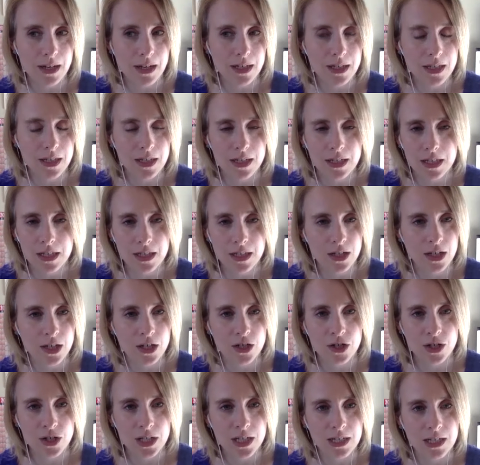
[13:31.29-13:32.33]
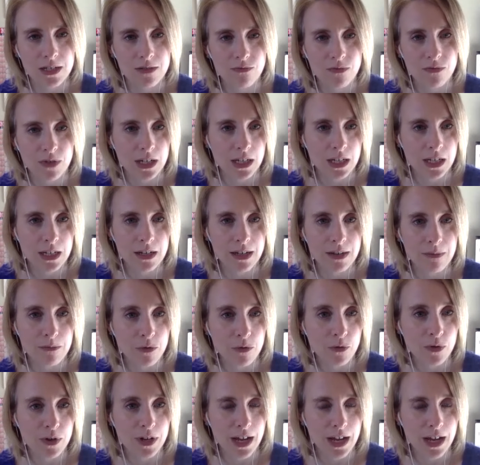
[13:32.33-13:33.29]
is that they just really more